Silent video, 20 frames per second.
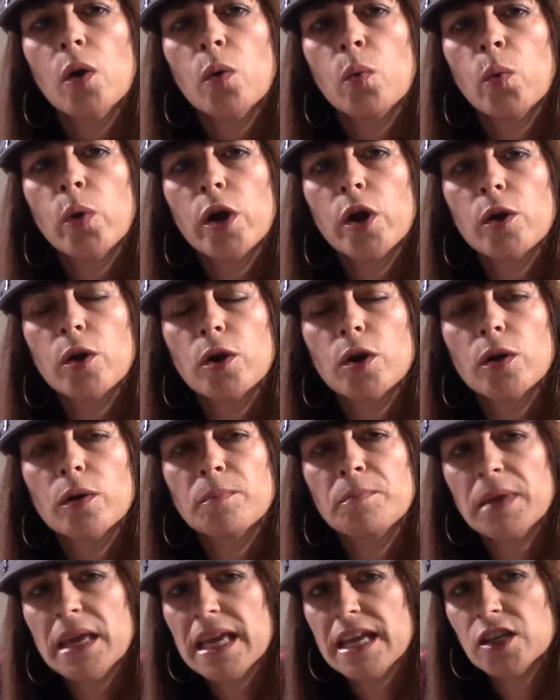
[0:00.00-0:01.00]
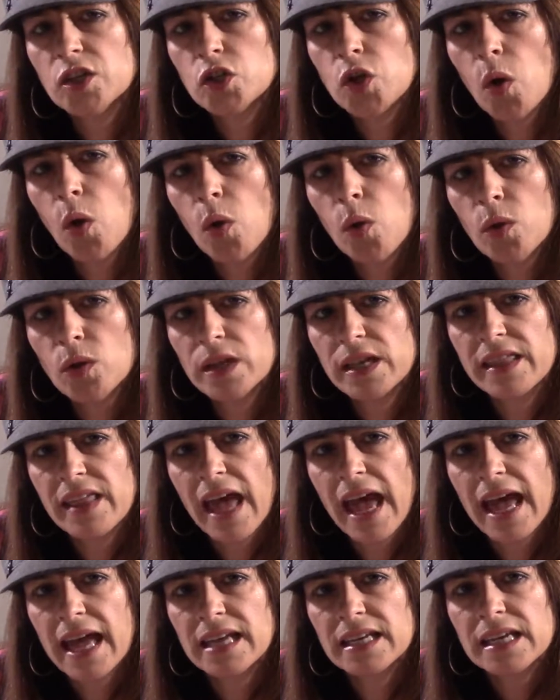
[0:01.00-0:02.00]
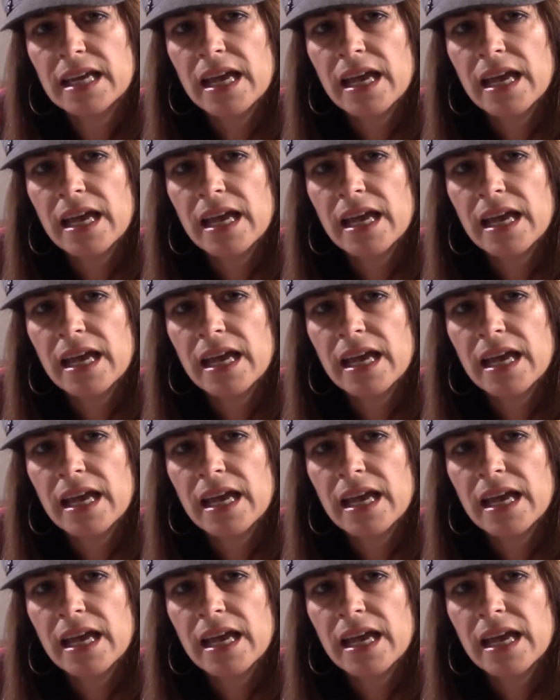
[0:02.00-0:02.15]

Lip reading: we're being told that